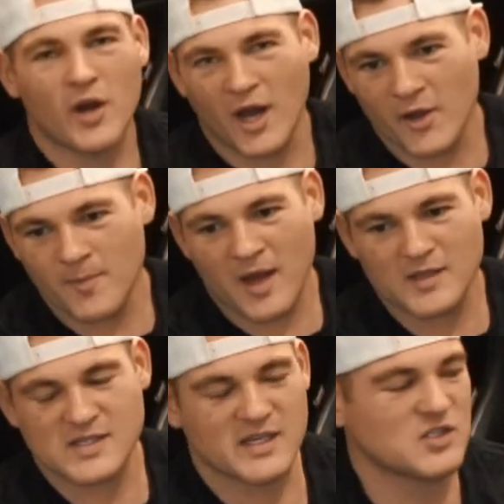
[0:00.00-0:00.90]
to 100
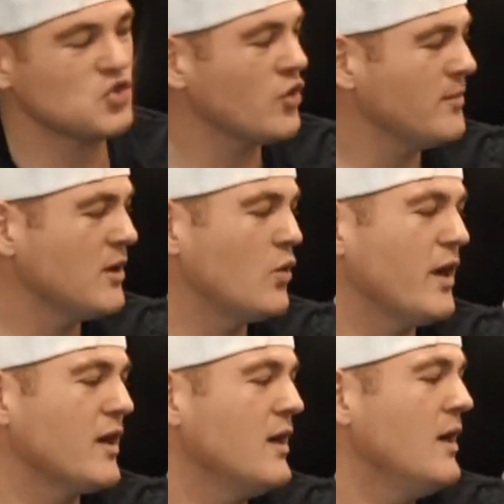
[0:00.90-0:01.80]
miles extremely
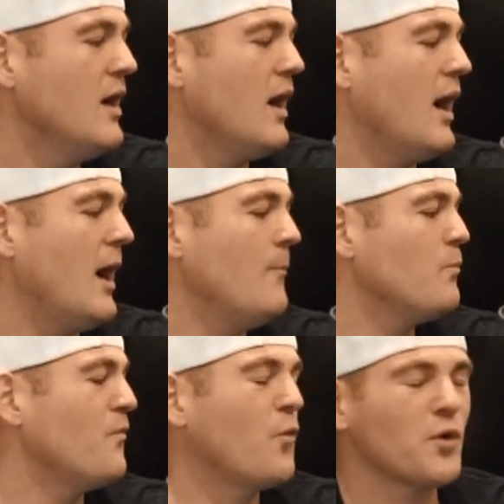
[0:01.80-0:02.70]
quick.
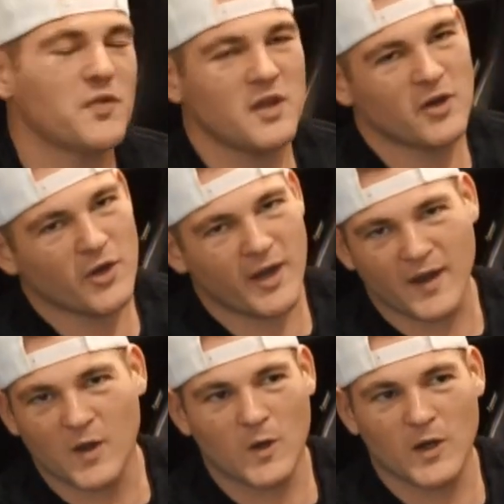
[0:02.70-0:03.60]
Fourth gear
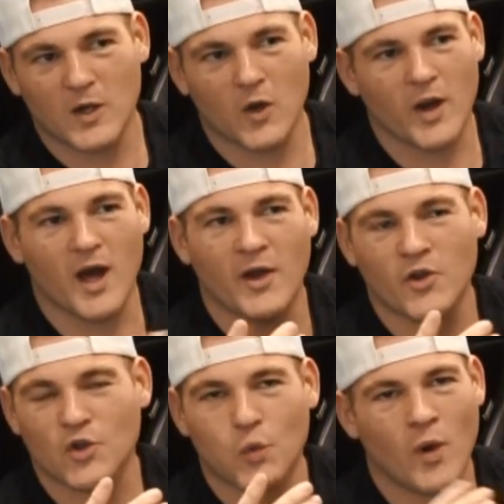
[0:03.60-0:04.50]
it'll go to
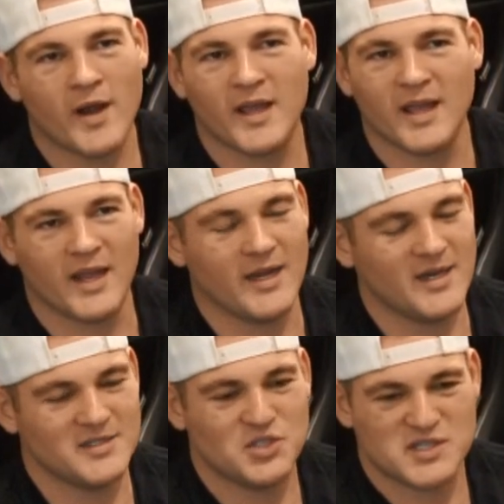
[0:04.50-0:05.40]
120
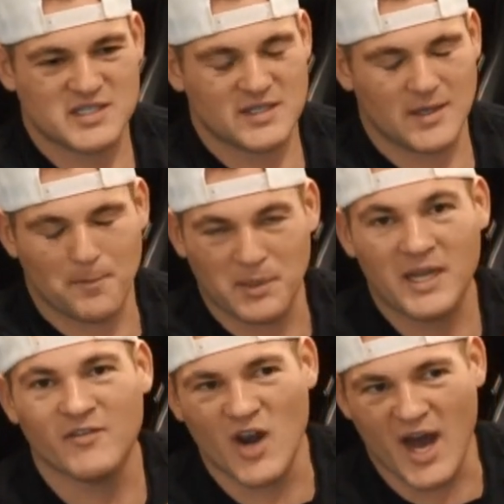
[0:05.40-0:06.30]
in just a
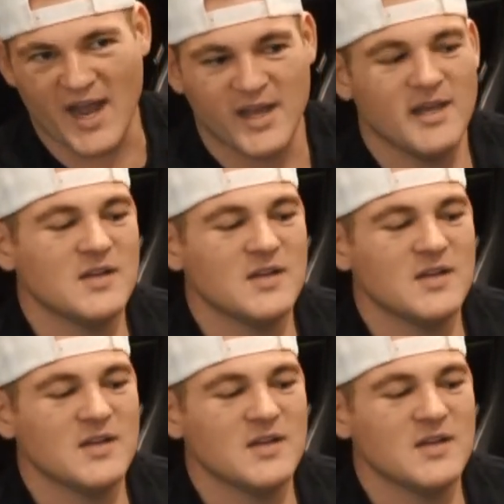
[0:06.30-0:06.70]
blink of an eye.